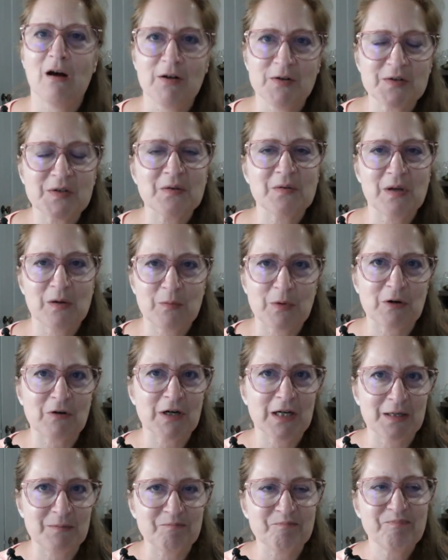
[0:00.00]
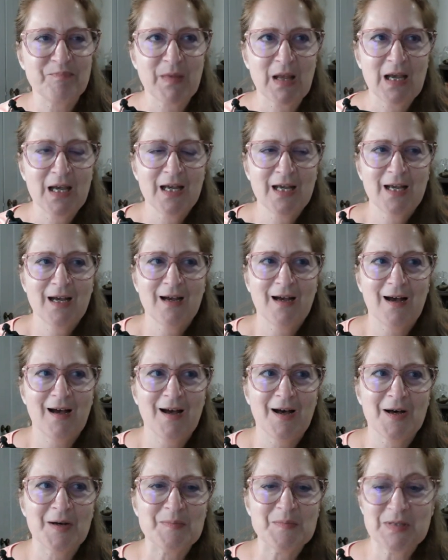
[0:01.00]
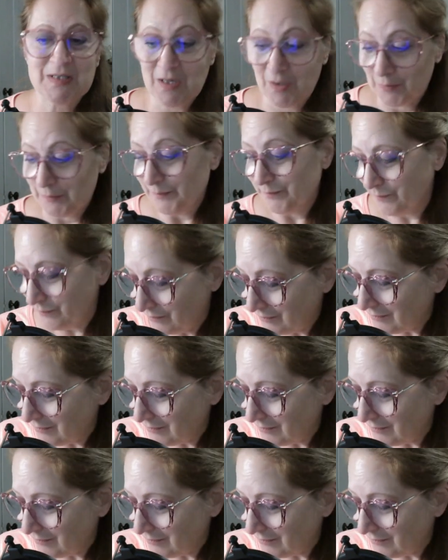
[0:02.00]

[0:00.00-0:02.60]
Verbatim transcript: also that we're in. Um, so